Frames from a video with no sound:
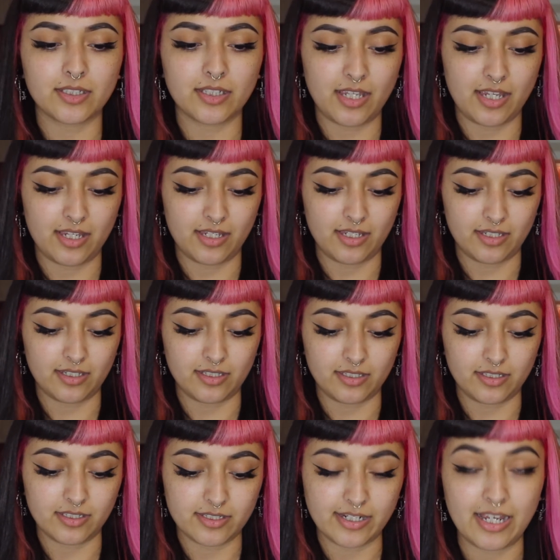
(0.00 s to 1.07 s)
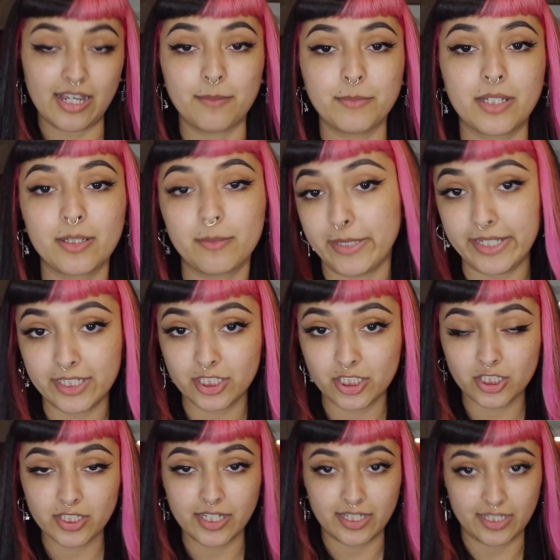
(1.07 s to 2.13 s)
And I'm not a
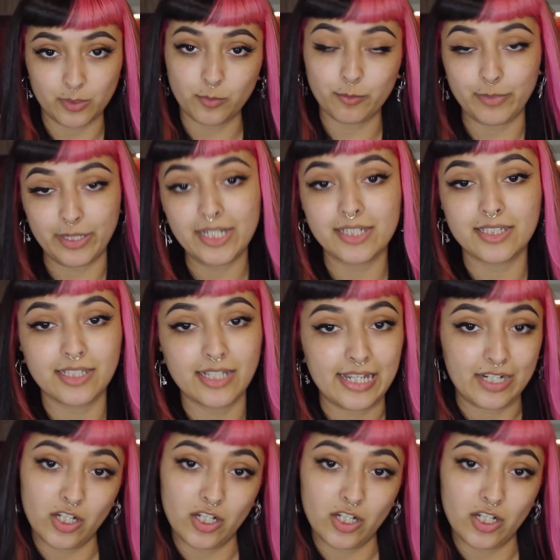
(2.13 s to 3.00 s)
baker. I don't bake at